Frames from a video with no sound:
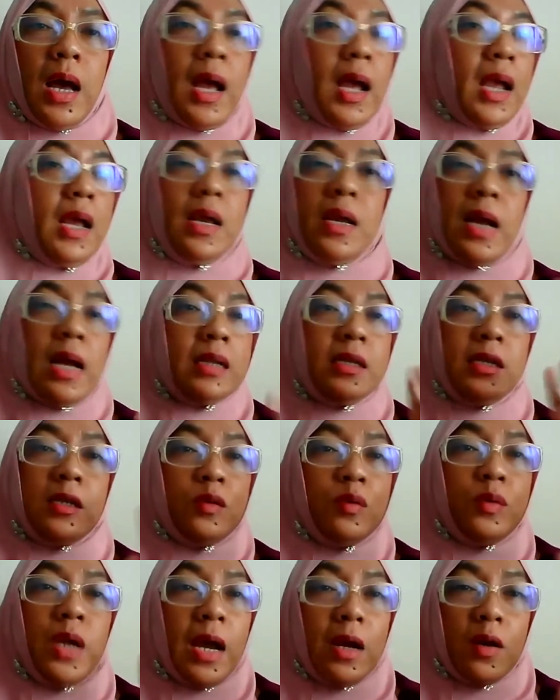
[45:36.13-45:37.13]
I until
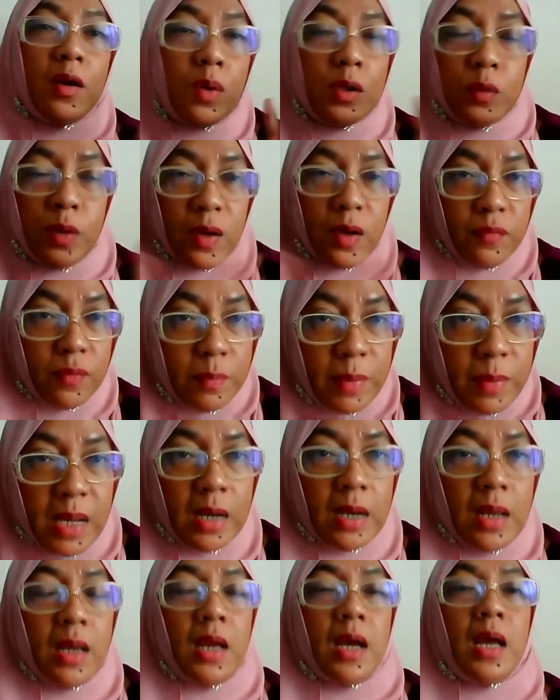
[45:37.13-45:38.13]
today I don't want to have a
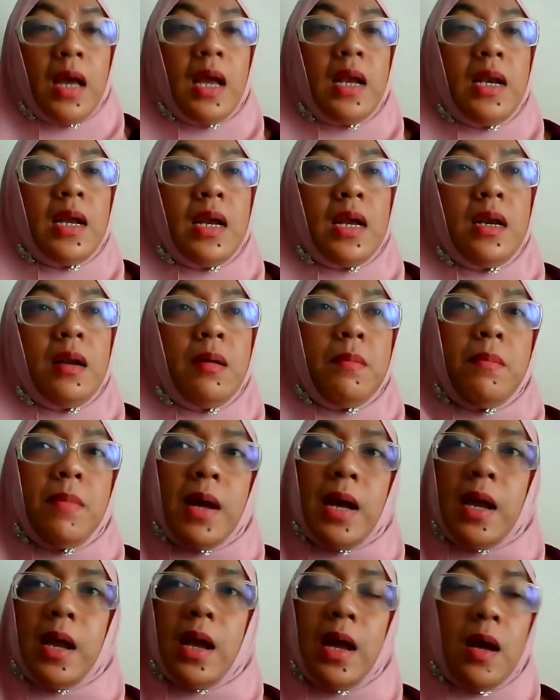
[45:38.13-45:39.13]
maid. And then
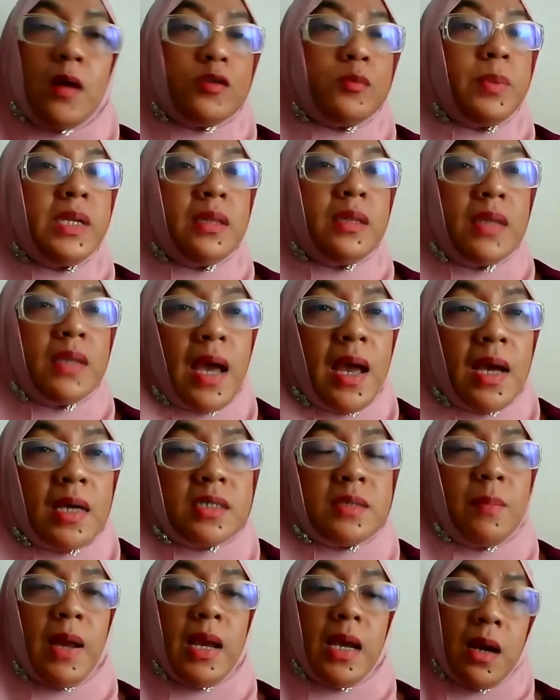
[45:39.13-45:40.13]
my house being
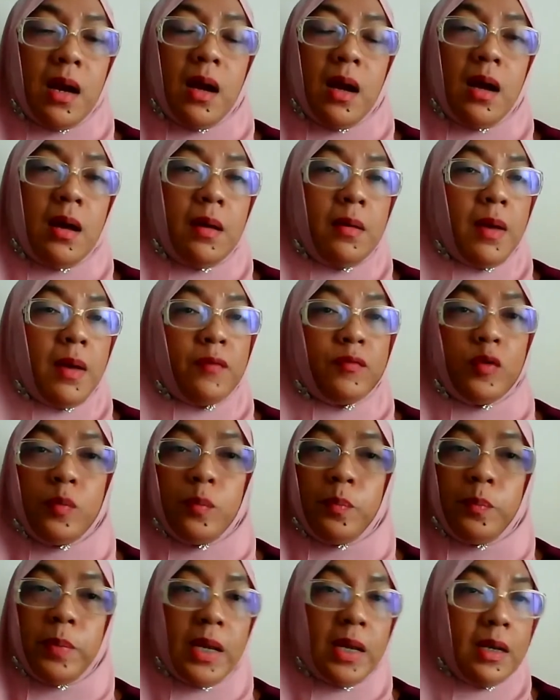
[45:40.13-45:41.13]
taxed, my car I have
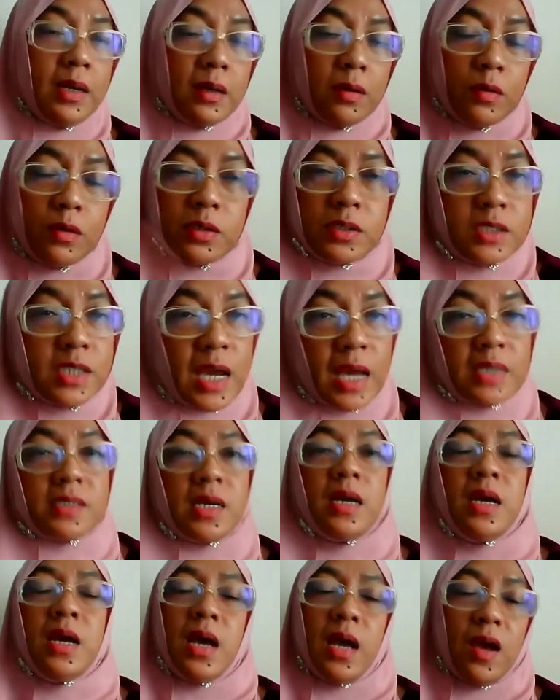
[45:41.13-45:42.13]
to pay the road tax
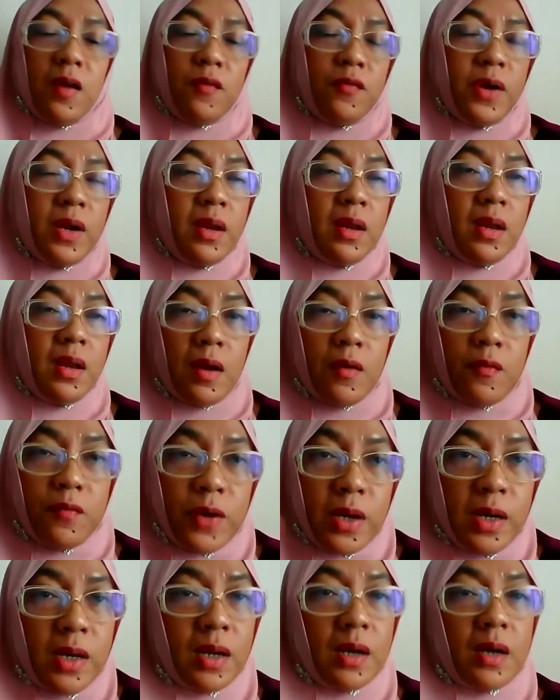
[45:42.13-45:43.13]
every
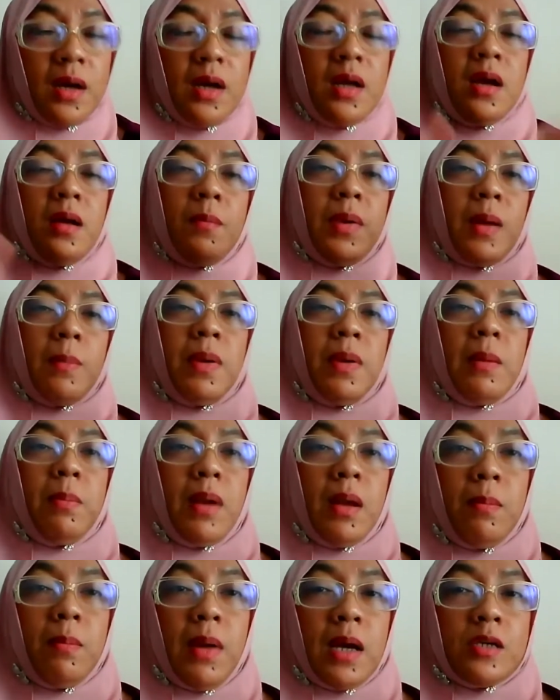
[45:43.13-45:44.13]
every year, blah blah
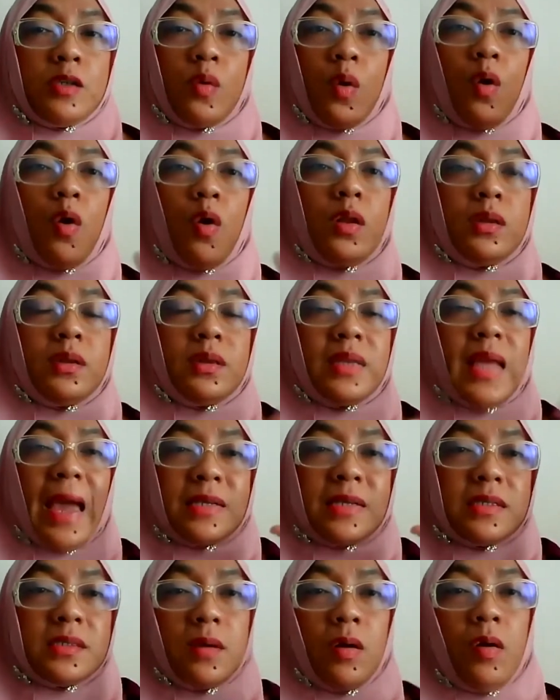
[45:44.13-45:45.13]
blah blah. So all
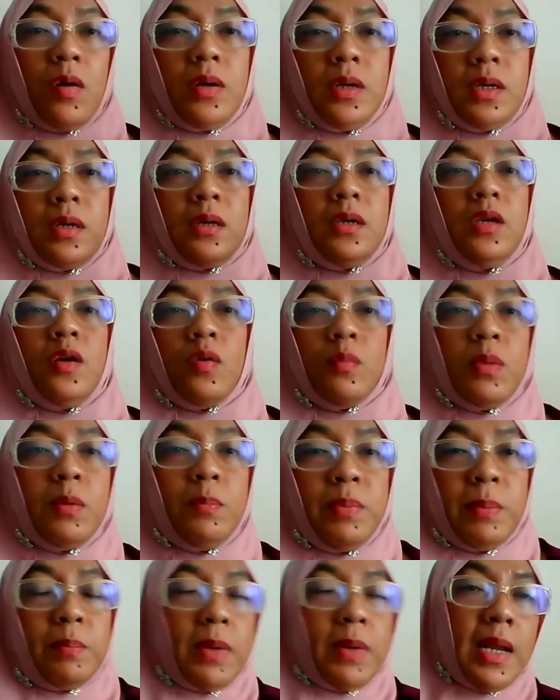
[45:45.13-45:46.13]
tax on the you normal
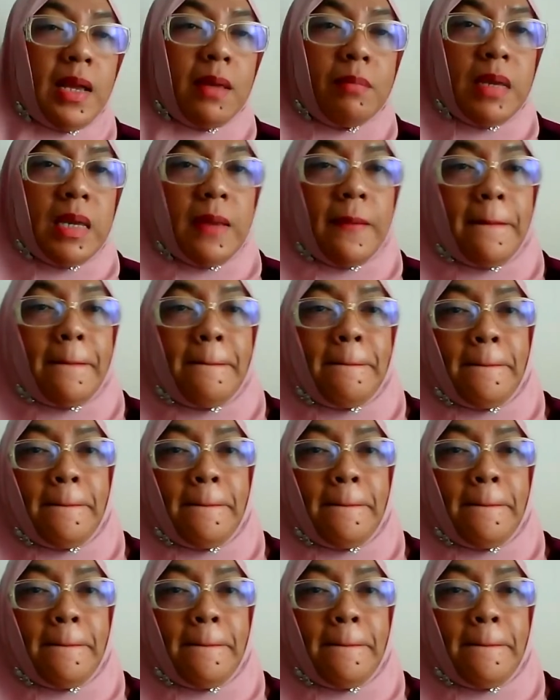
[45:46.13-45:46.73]
know, people like me.